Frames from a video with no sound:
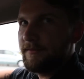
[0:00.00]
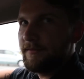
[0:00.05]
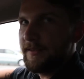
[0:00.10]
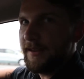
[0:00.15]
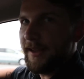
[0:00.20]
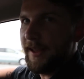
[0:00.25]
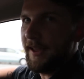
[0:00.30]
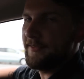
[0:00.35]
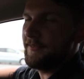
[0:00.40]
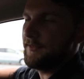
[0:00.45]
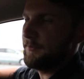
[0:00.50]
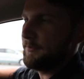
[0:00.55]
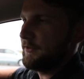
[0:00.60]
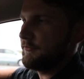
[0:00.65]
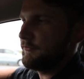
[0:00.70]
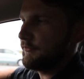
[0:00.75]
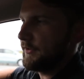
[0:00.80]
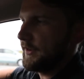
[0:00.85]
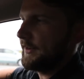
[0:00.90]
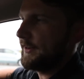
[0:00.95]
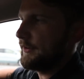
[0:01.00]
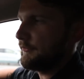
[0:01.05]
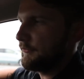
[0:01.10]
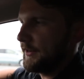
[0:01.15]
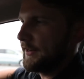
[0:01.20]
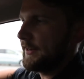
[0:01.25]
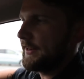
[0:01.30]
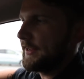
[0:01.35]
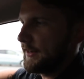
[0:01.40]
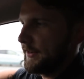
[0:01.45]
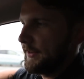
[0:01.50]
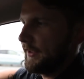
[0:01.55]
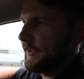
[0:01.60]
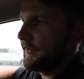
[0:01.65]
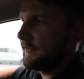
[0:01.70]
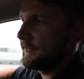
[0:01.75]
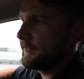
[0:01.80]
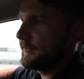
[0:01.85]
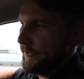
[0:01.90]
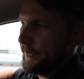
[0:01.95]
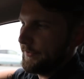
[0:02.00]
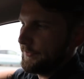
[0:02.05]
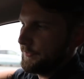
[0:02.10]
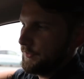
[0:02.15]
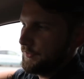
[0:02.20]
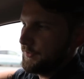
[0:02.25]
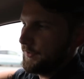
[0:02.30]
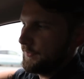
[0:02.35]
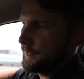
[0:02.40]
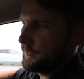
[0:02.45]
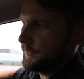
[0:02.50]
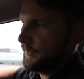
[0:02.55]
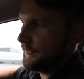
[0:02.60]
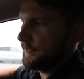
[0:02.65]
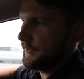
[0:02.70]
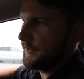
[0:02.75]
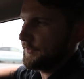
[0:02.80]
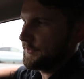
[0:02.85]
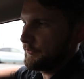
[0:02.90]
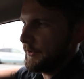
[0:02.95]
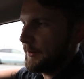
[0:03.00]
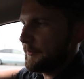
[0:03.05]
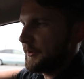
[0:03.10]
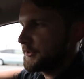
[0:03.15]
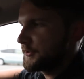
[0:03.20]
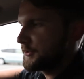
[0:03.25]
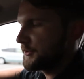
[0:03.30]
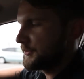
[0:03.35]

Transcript: It has to be really, really clear, or else you're just listening to rubbish.